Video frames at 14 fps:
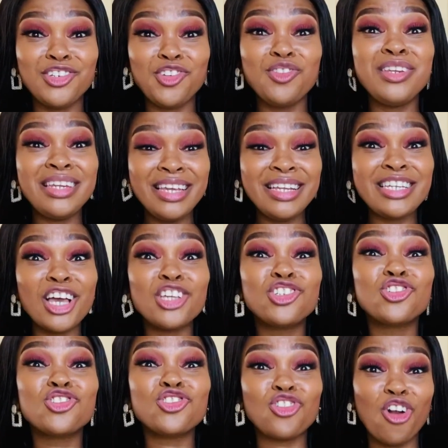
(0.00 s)
You need a
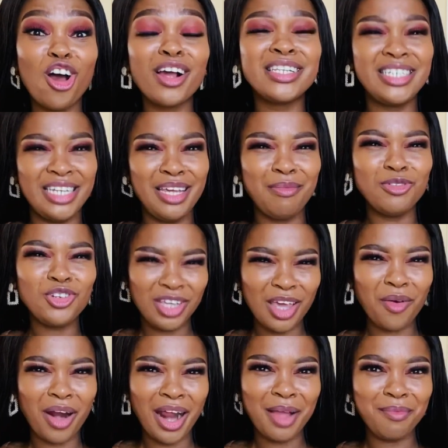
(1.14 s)
strong team. Do you get
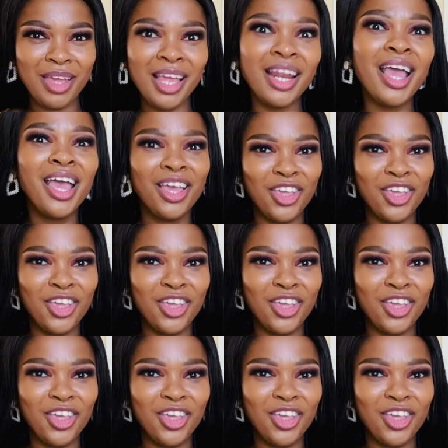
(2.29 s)
what I mean?